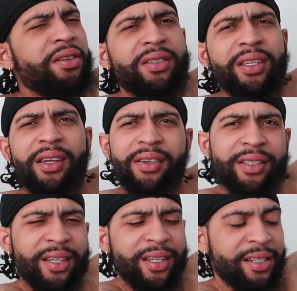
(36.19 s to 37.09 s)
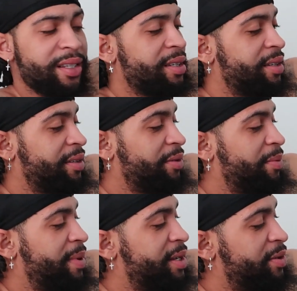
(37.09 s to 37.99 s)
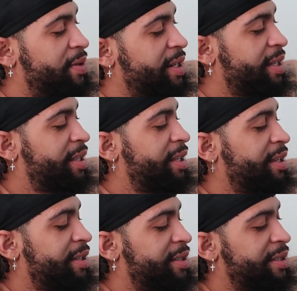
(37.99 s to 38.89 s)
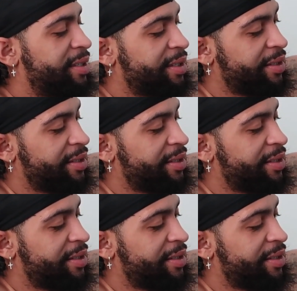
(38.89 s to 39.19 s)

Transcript: Are you serious, Keisha? What made you want to get this?